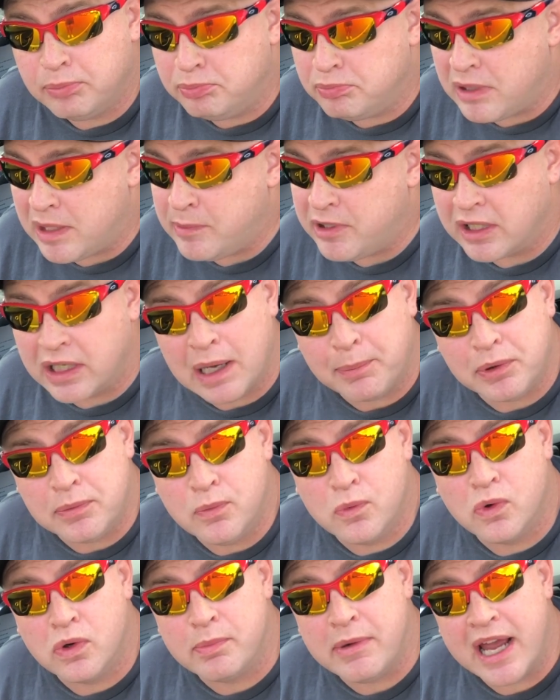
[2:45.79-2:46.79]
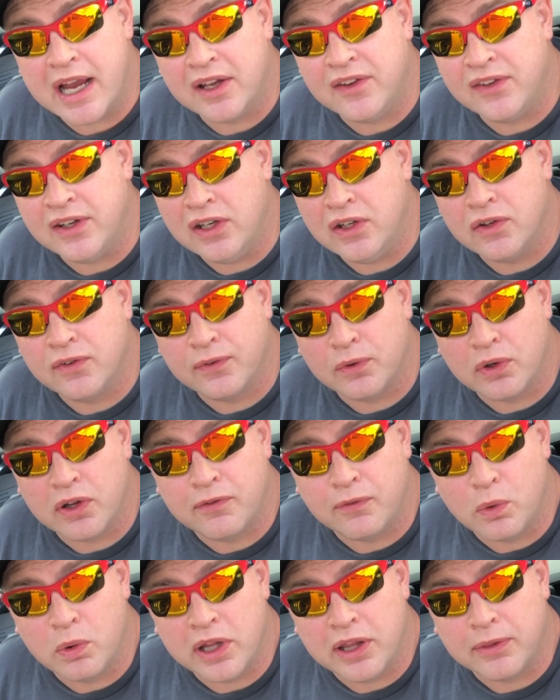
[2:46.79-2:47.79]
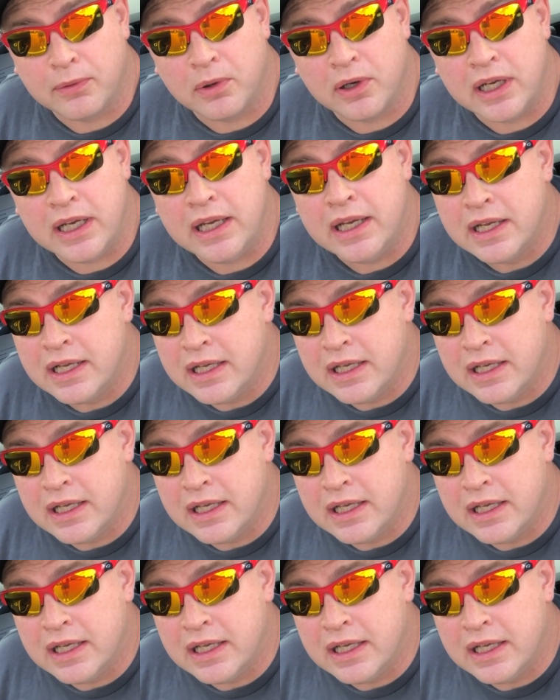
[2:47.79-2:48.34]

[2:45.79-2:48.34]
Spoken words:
maybe a couple more magazines for the 43,